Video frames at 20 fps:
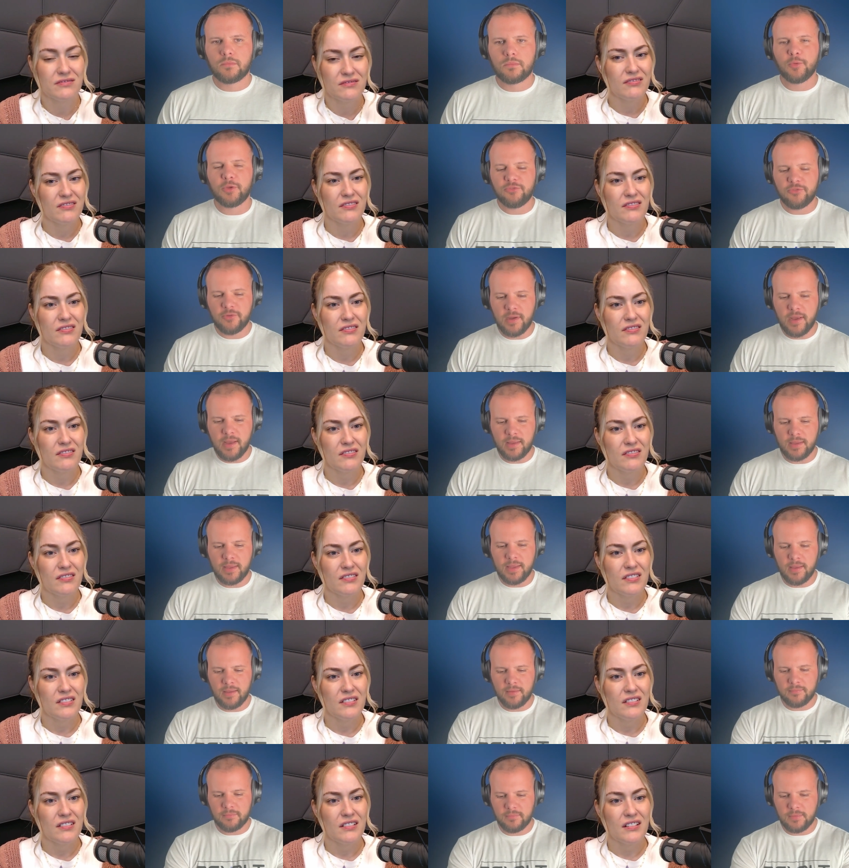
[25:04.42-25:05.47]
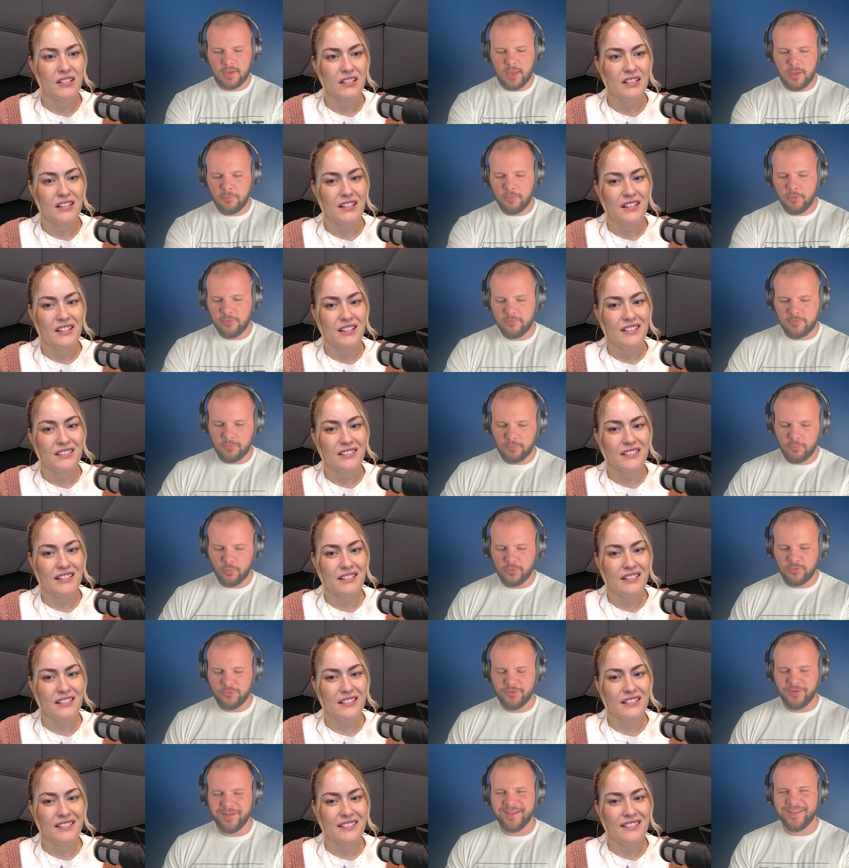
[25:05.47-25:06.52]
Speaker 1: We try. Yeah. Not perfect.
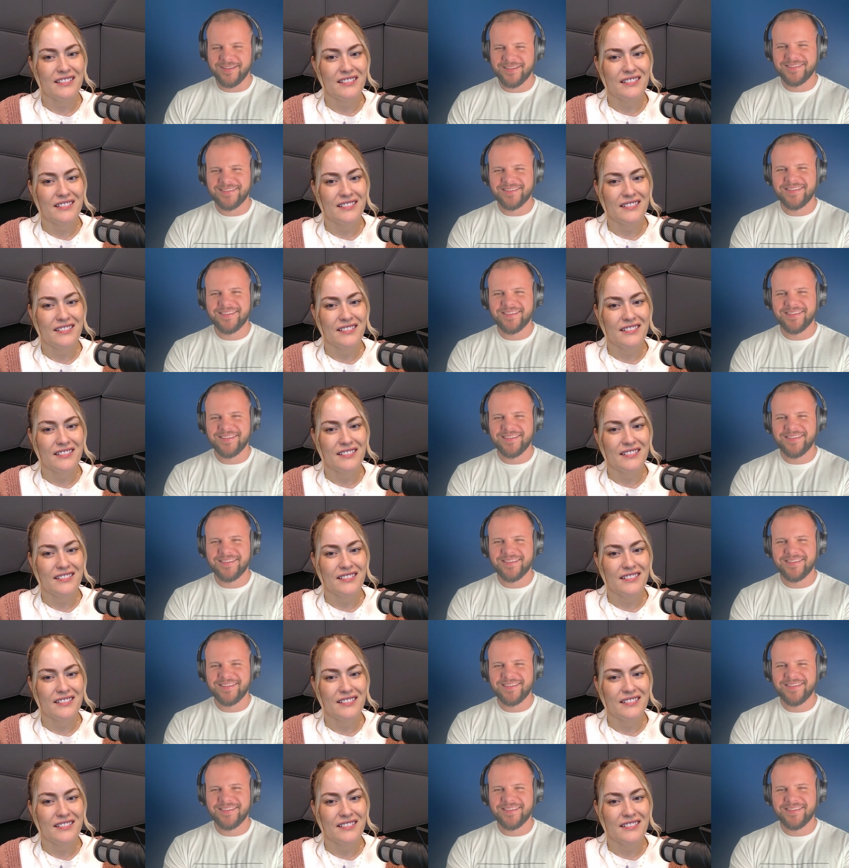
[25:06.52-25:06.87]
We try.